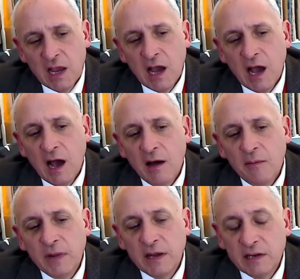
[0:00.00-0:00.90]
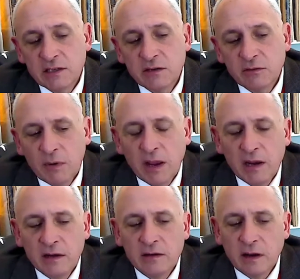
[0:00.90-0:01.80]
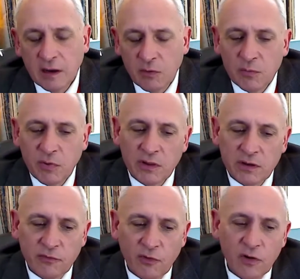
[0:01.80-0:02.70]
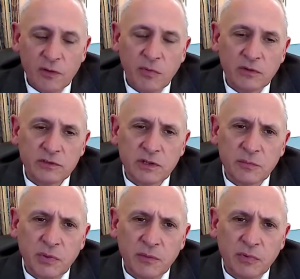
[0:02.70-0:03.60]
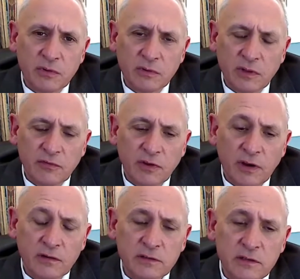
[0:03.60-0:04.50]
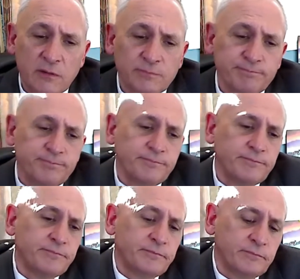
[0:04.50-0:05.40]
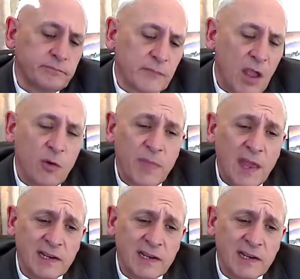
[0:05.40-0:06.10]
It needs to remain equitable and affordable to the people who live here. So I hope that